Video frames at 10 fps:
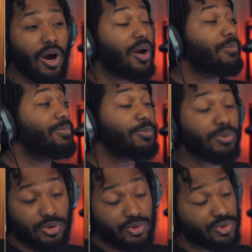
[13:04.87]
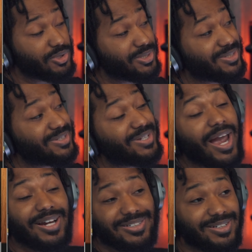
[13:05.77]
R&B producers, this is
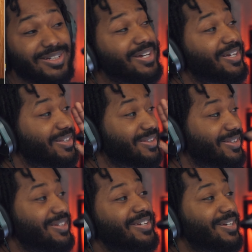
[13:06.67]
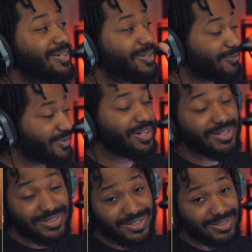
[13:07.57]
actually the
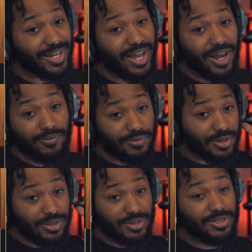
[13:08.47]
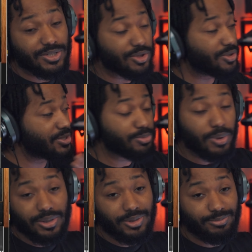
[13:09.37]
VST to have this year. This is
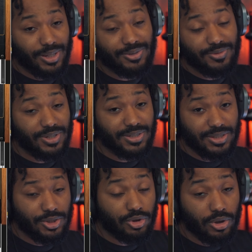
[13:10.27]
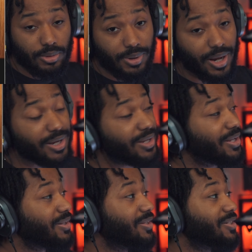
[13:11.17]
probably the best VST you're gonna buy
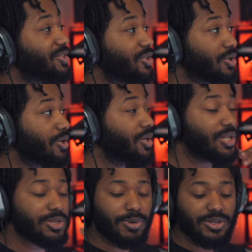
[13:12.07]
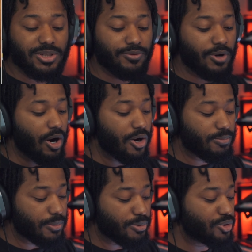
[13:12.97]
this year, especially for
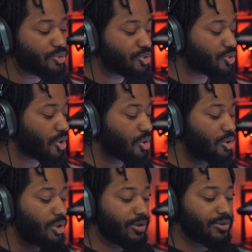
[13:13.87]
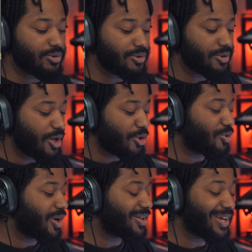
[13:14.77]
R&B producers who are looking to
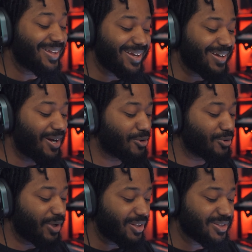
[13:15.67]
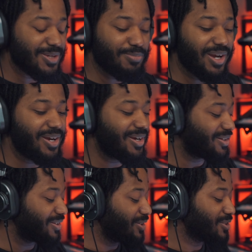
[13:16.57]
create that, like, I don't know, that
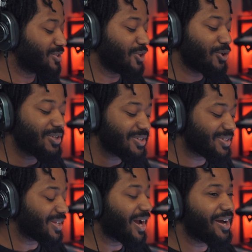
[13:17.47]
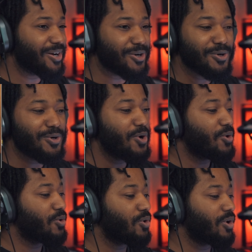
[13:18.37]
T-Pain circus style,
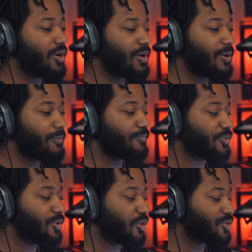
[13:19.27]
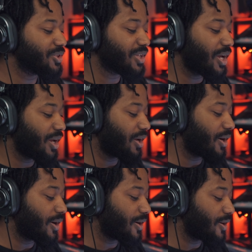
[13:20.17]
or you know, just that
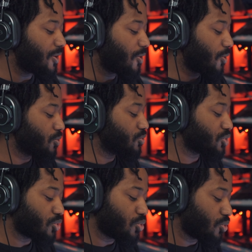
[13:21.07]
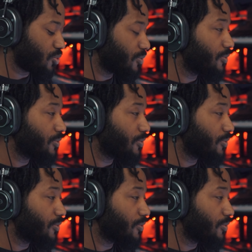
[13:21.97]
old school